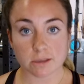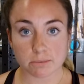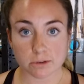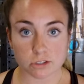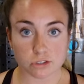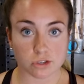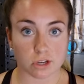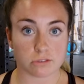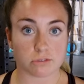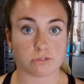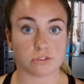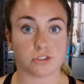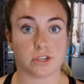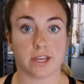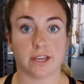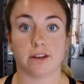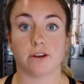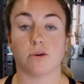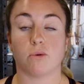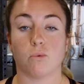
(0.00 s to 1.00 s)
up your strength
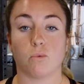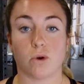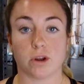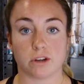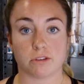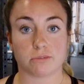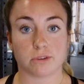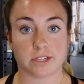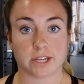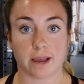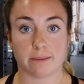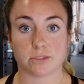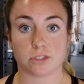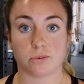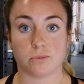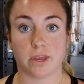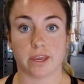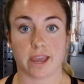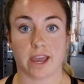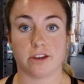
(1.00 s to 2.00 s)
routine one to three times
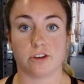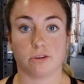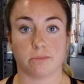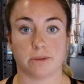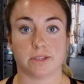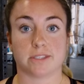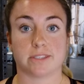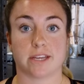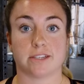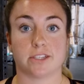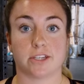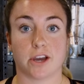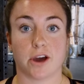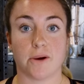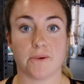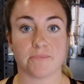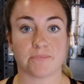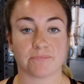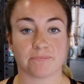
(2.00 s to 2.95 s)
a week and you'll be set to go.